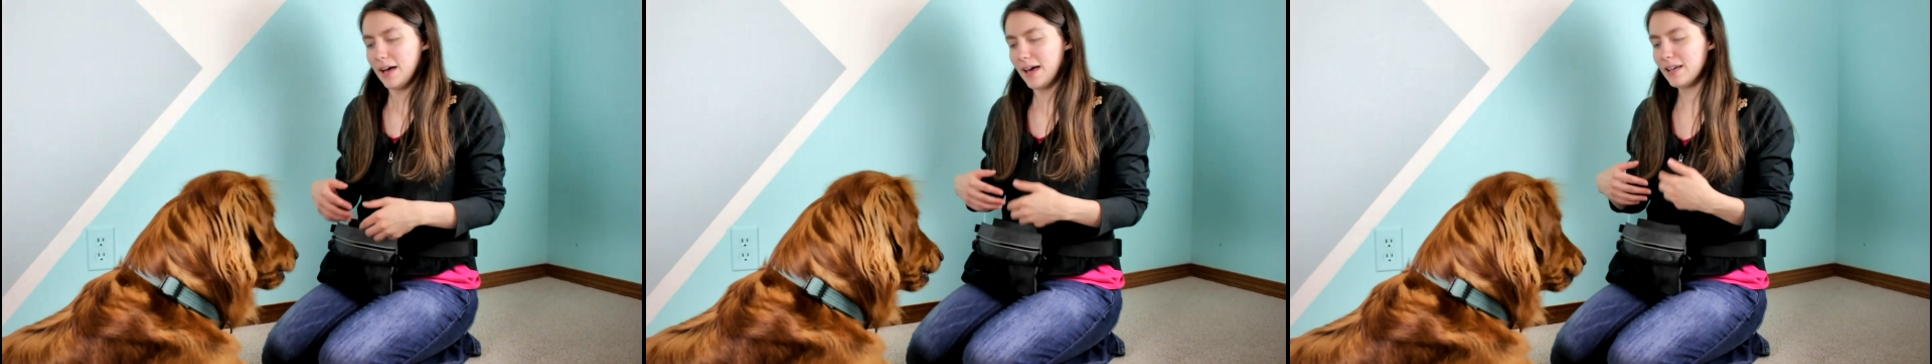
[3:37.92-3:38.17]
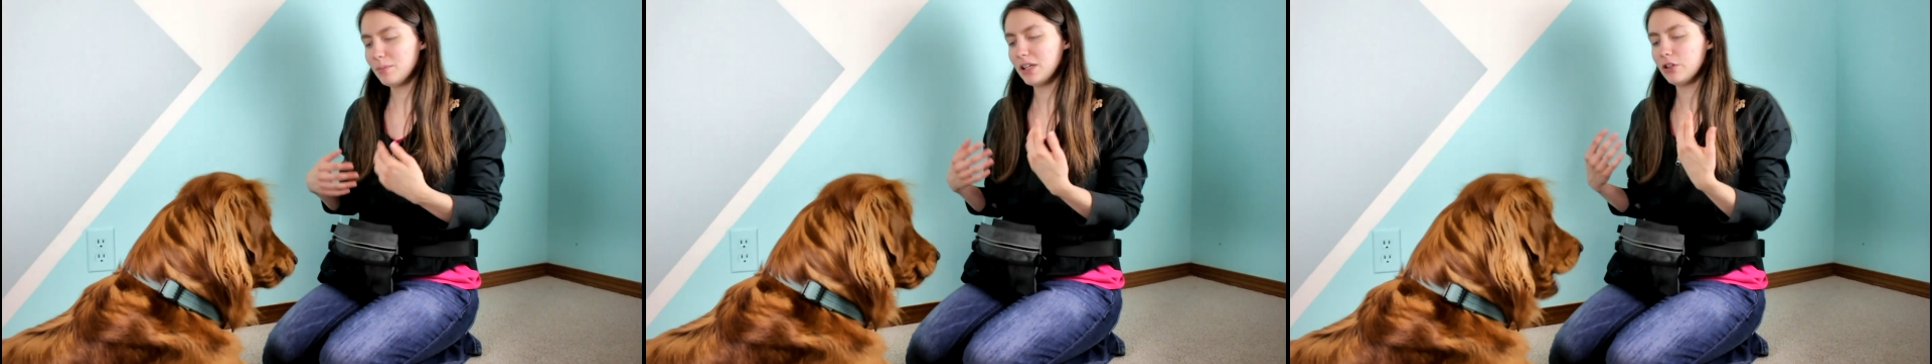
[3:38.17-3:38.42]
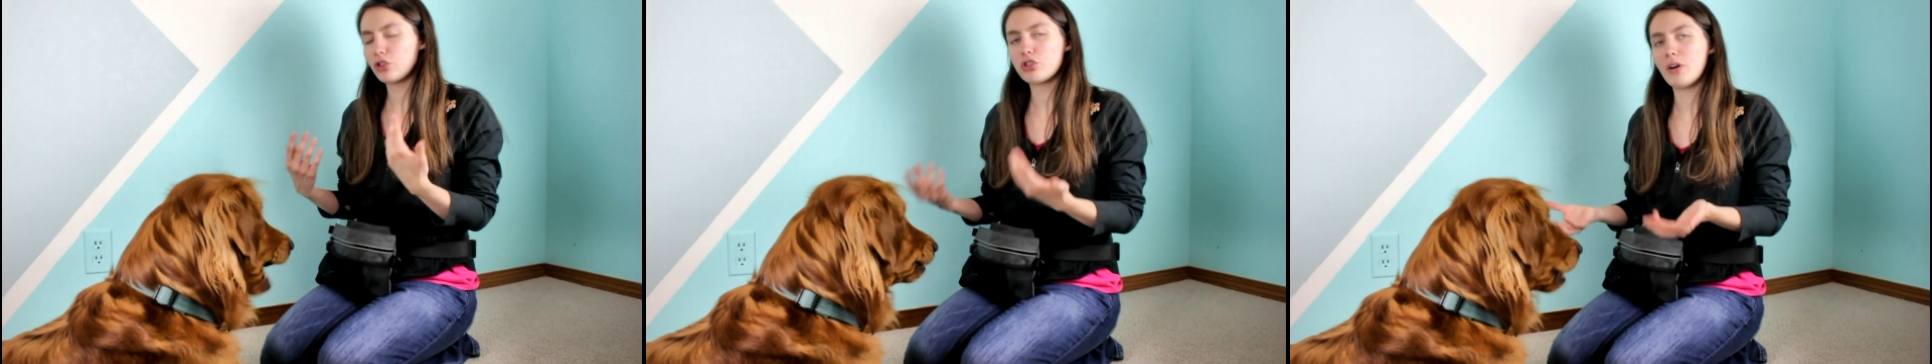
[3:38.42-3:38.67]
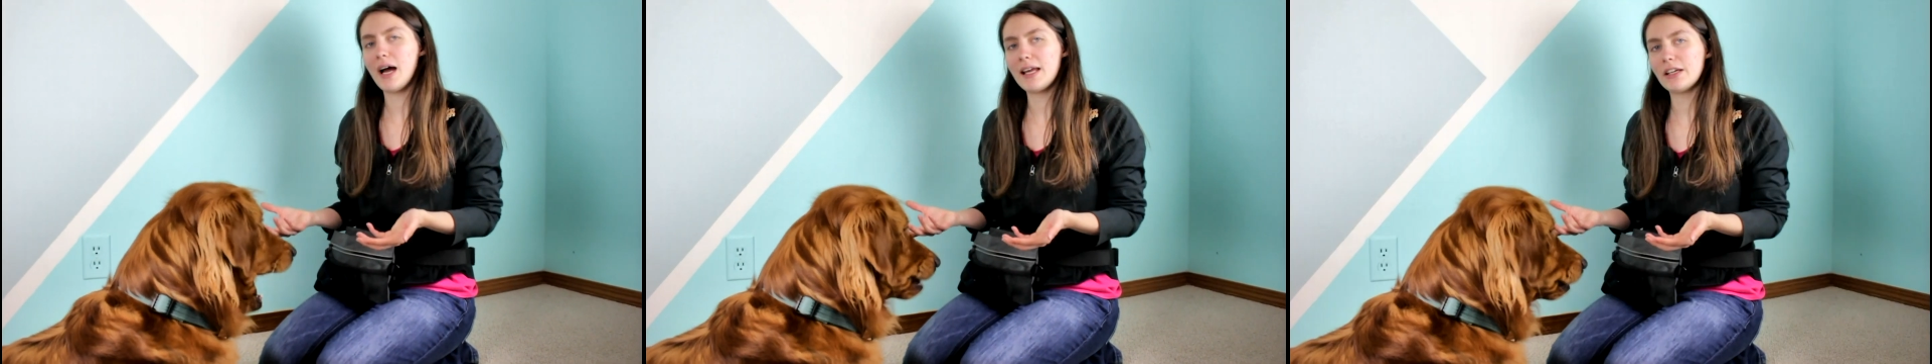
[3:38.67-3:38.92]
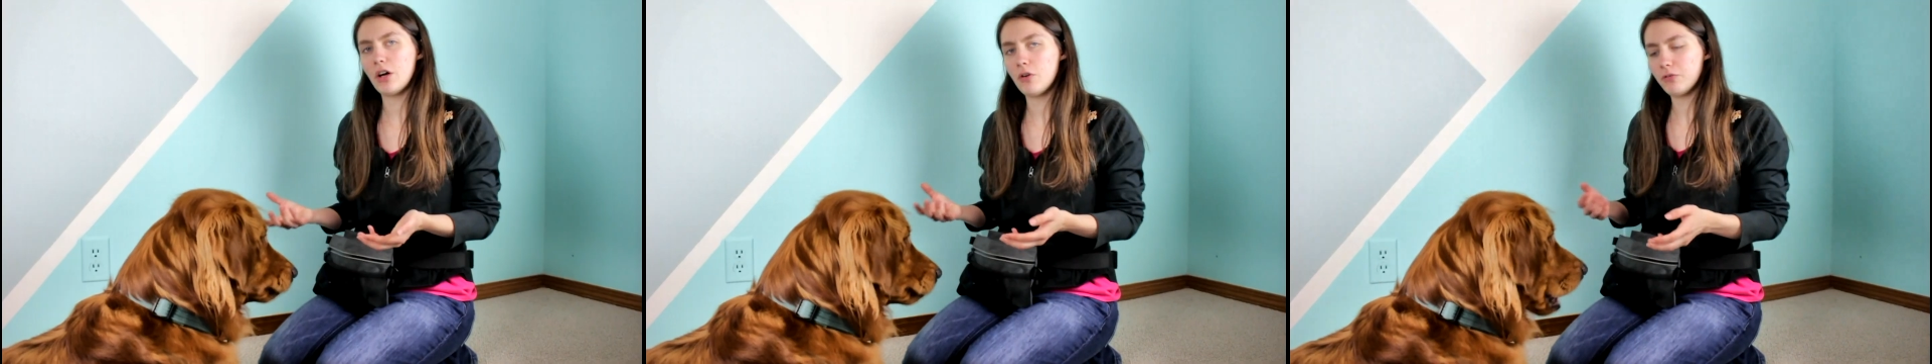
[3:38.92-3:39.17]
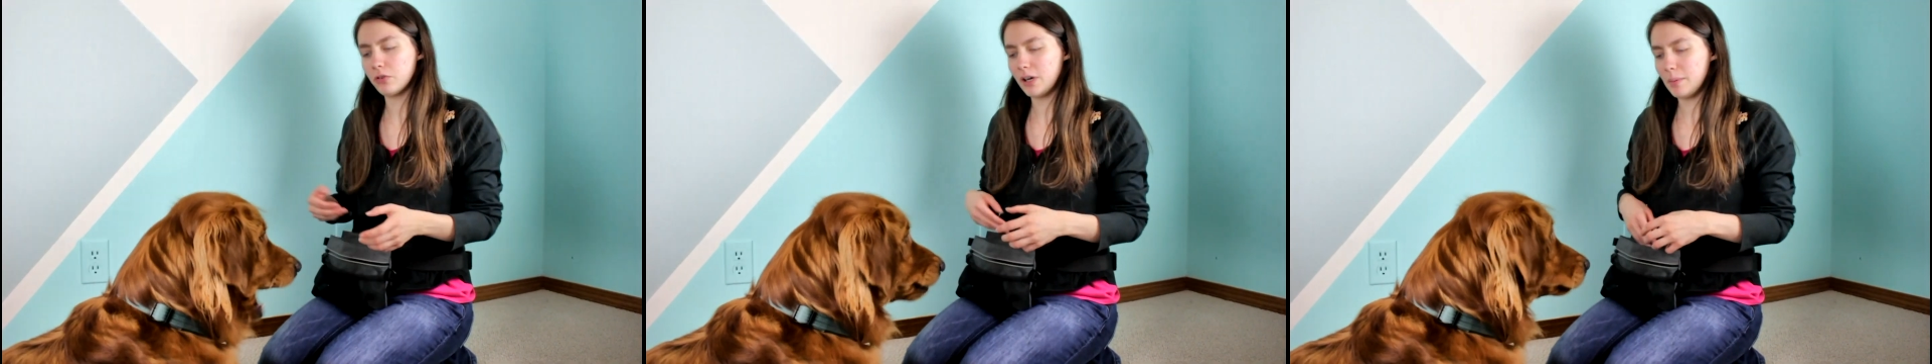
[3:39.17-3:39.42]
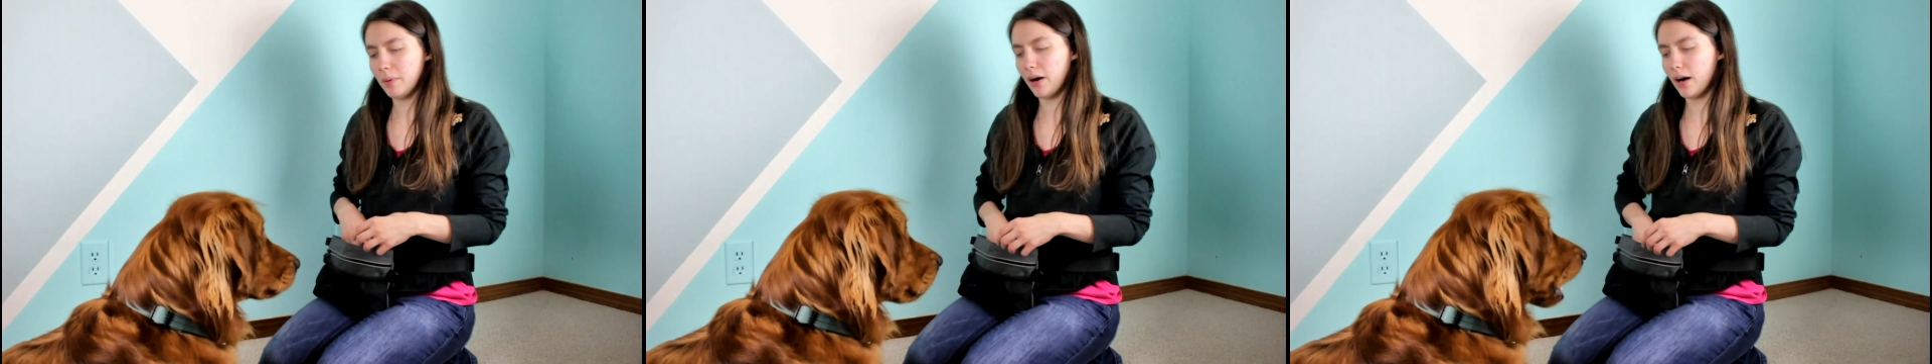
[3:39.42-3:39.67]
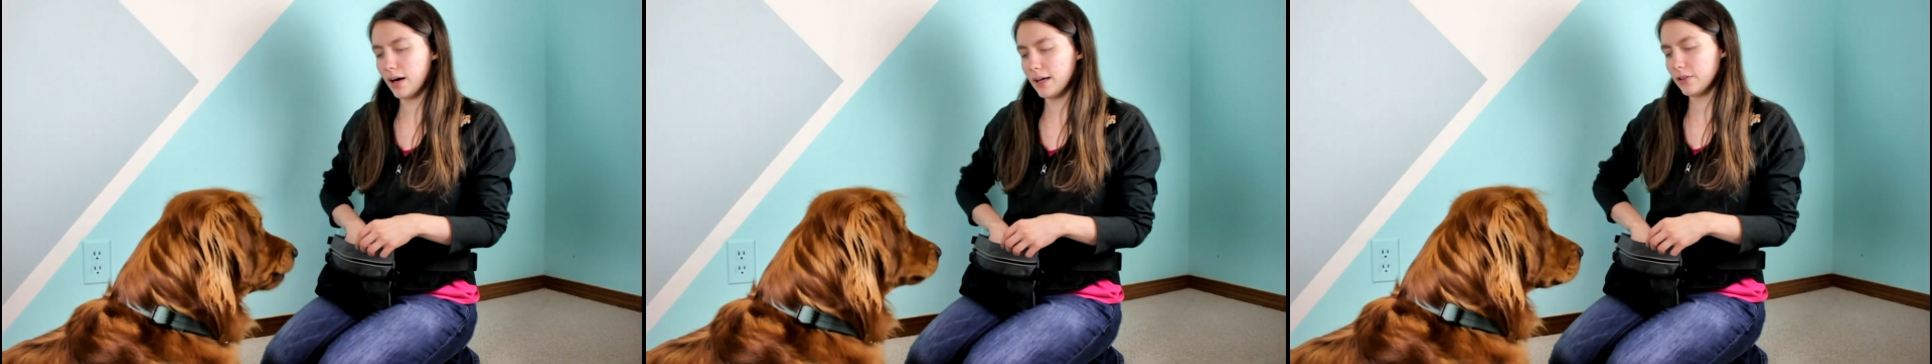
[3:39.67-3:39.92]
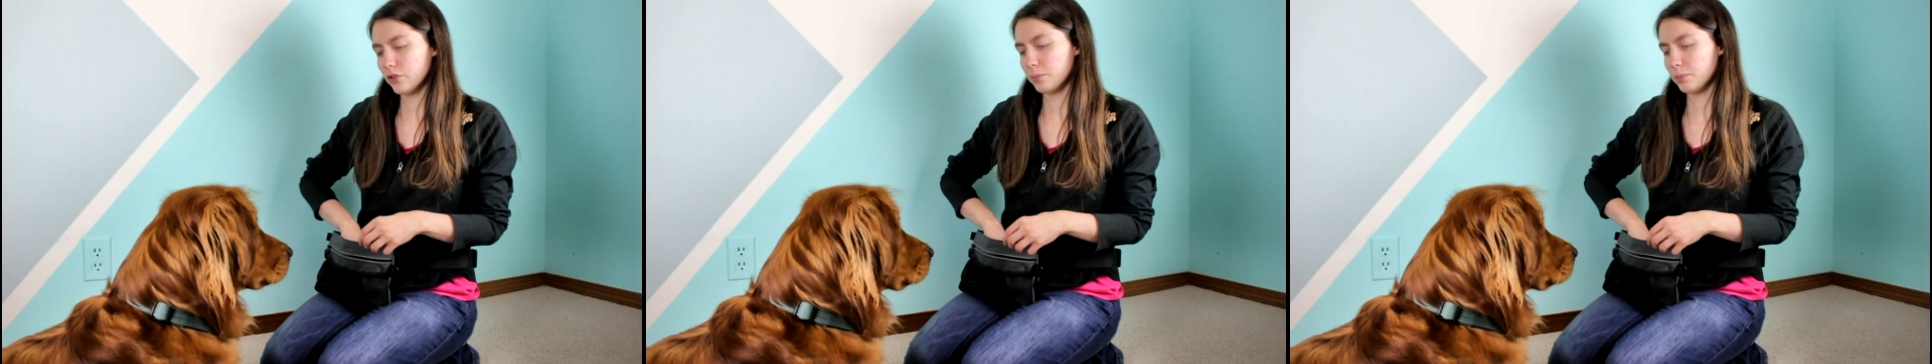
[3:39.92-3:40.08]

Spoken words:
And I'm going to try to go for a pause